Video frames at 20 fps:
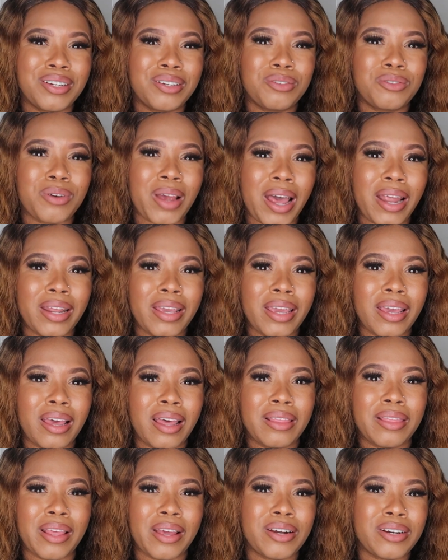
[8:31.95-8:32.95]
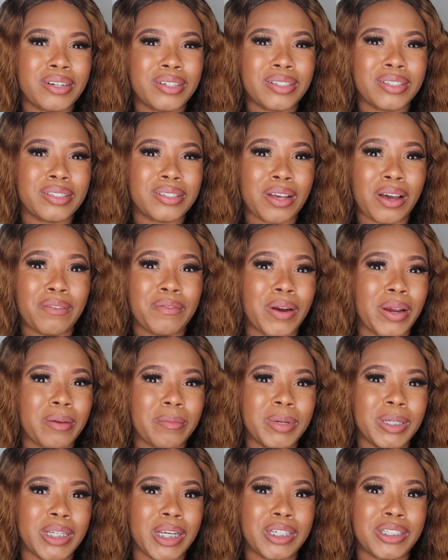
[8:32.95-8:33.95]
try to get a letters of
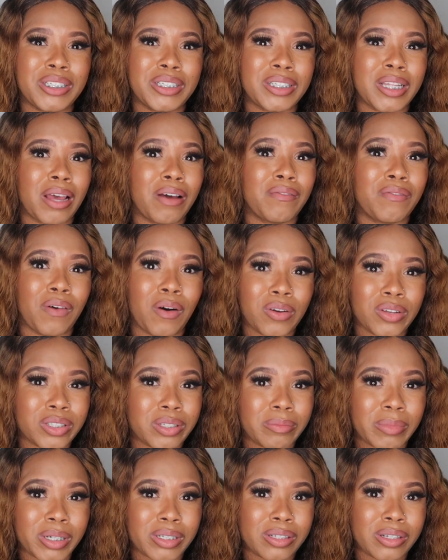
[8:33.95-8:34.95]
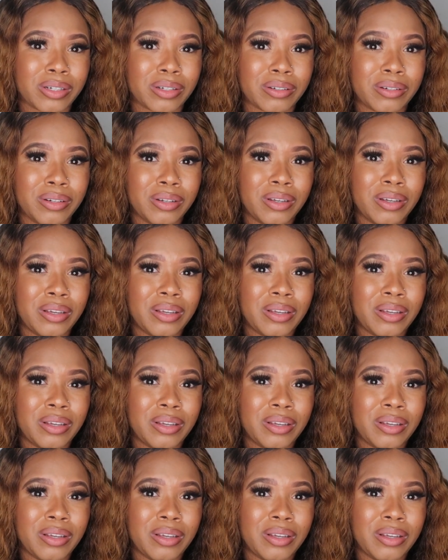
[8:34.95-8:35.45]
recommendation that fall semester.